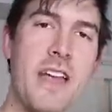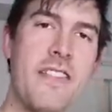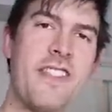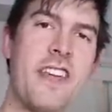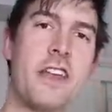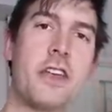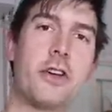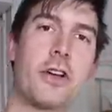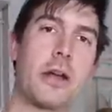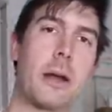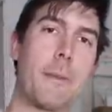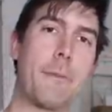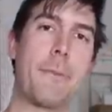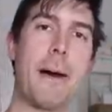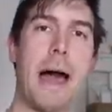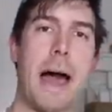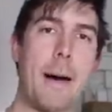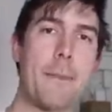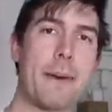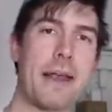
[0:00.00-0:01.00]
Then you're gonna
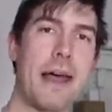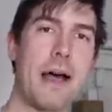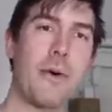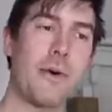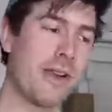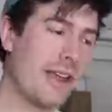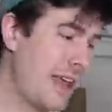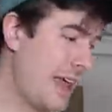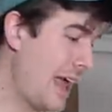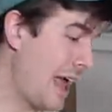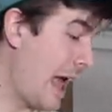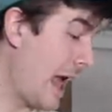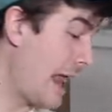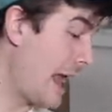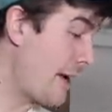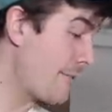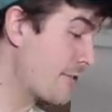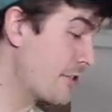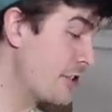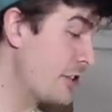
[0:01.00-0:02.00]
pop it out. And
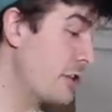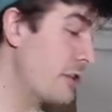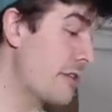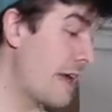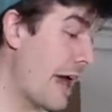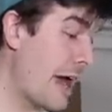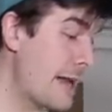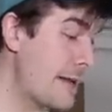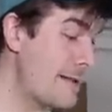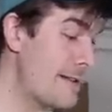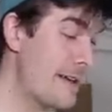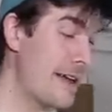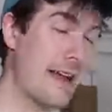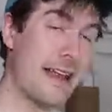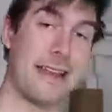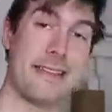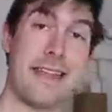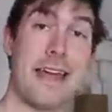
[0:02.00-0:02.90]
after you do that,